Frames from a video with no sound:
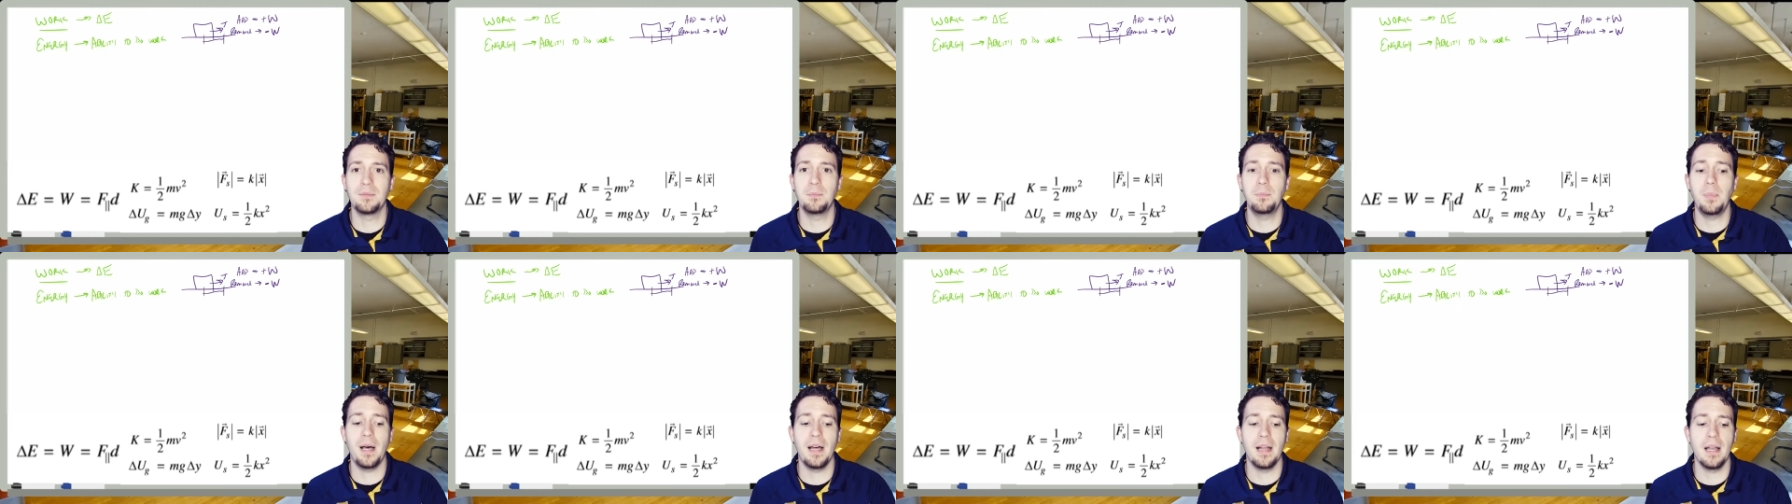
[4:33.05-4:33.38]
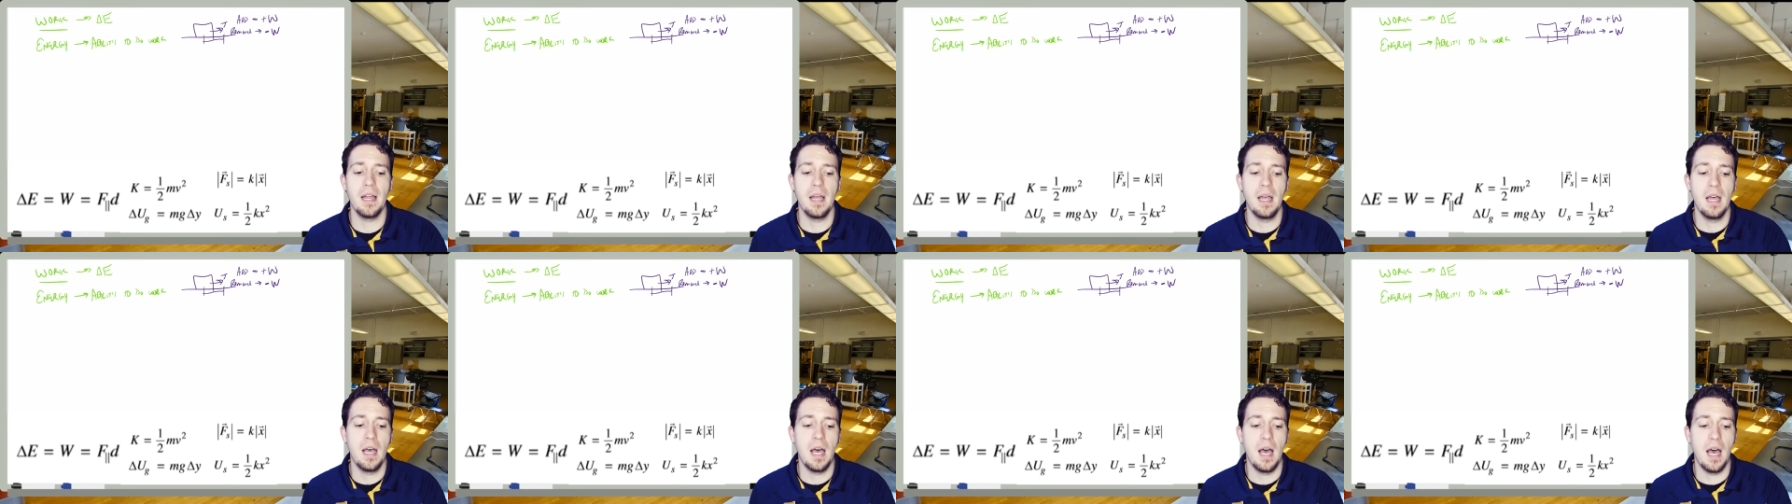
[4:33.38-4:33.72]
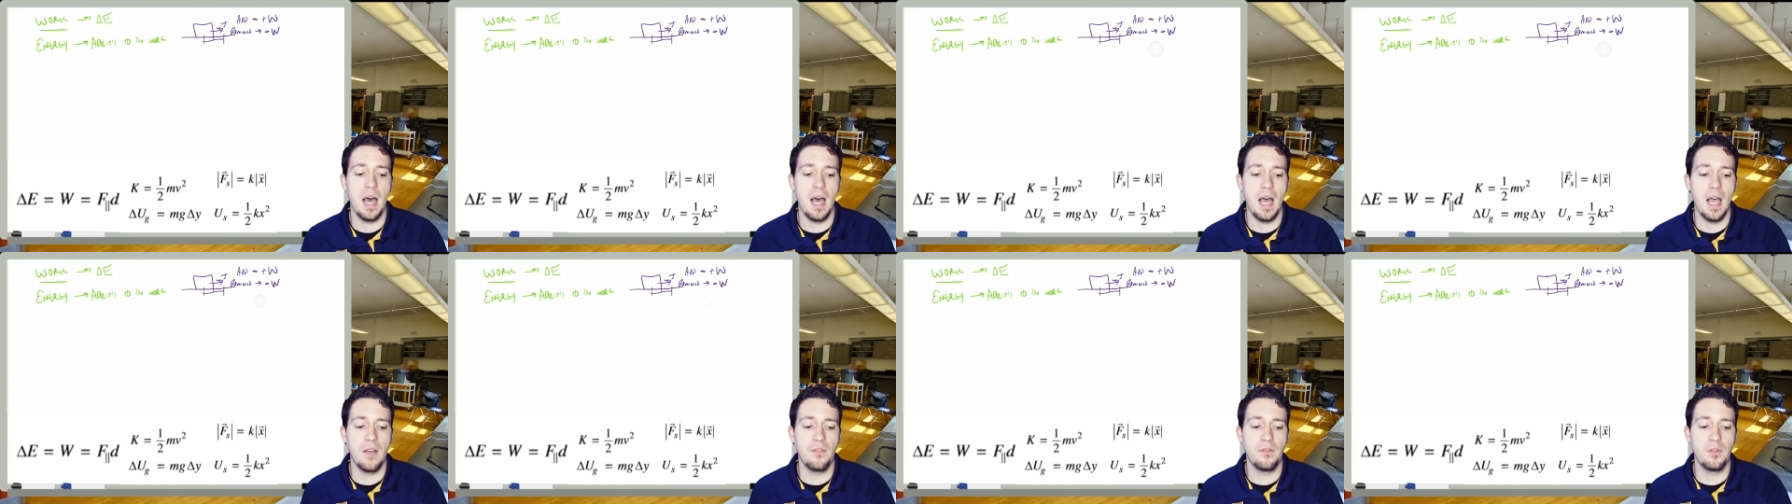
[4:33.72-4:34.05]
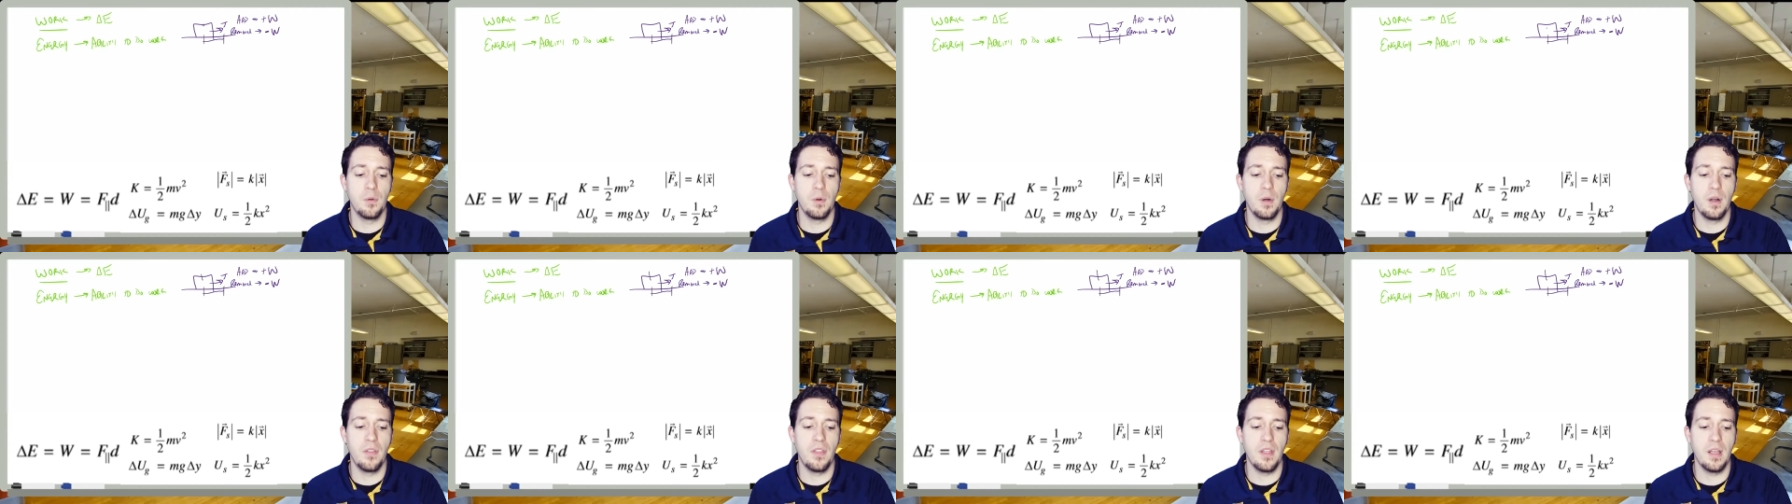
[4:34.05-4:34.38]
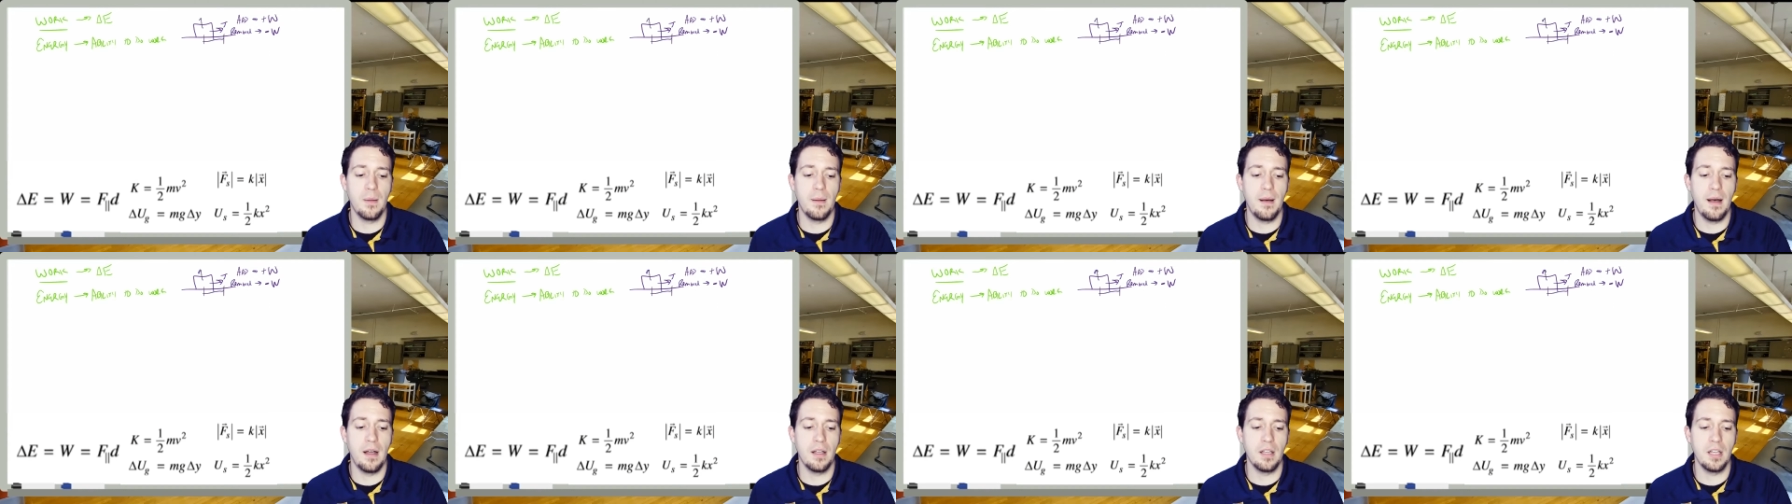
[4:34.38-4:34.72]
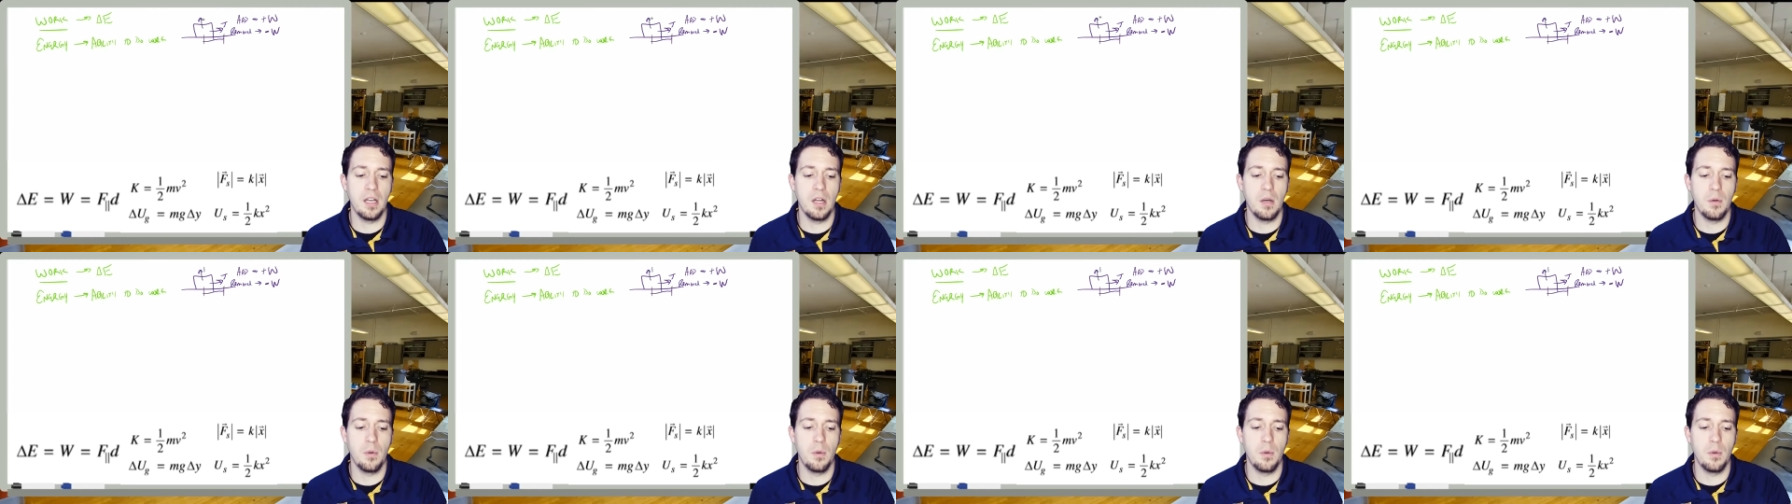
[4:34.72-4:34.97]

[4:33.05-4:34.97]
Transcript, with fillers: But uh, if we were to think about, you know,